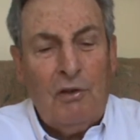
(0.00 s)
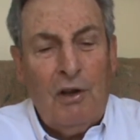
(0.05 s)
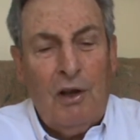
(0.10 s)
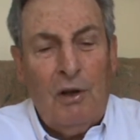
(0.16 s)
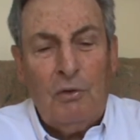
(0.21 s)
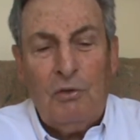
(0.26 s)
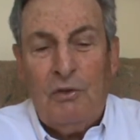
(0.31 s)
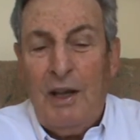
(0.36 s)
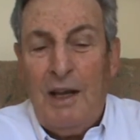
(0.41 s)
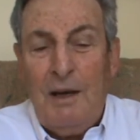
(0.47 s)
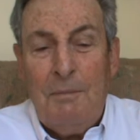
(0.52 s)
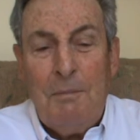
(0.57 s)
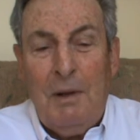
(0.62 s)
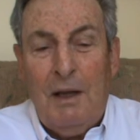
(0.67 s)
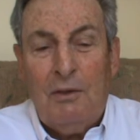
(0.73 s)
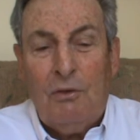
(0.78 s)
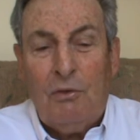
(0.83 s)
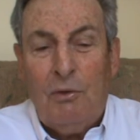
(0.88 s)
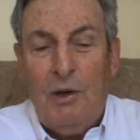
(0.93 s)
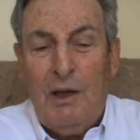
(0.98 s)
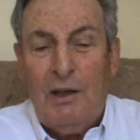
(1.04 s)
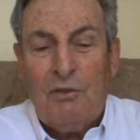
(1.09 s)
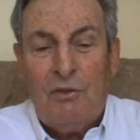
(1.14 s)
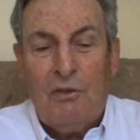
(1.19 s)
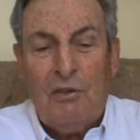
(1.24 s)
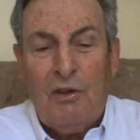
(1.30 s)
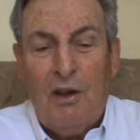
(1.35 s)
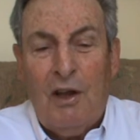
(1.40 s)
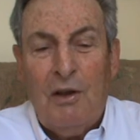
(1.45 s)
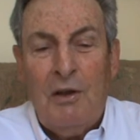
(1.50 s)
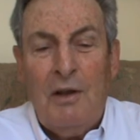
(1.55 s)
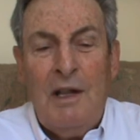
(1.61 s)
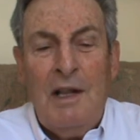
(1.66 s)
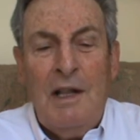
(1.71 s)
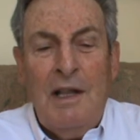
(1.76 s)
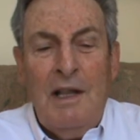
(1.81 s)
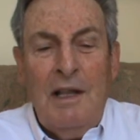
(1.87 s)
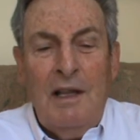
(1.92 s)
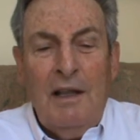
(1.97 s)
So
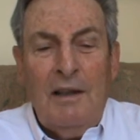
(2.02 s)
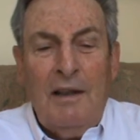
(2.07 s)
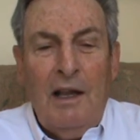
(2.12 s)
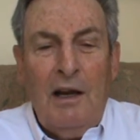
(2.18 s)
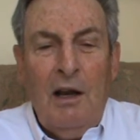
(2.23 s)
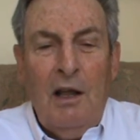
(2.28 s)
they